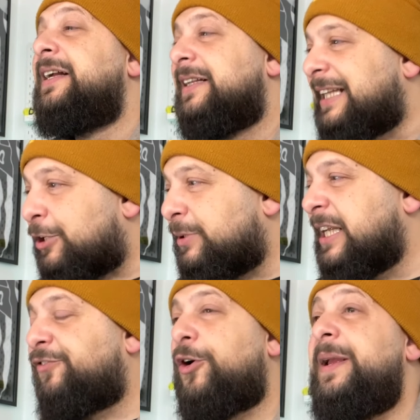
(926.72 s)
That was
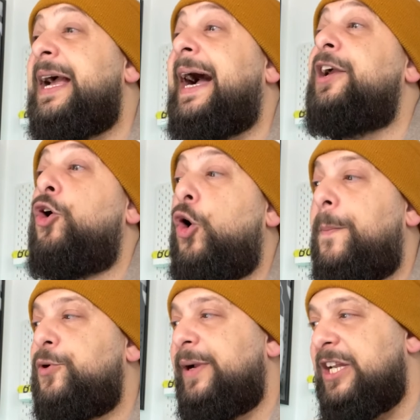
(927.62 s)
it for me. I
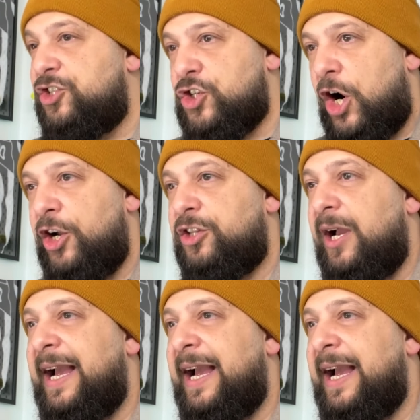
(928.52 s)
hope you enjoyed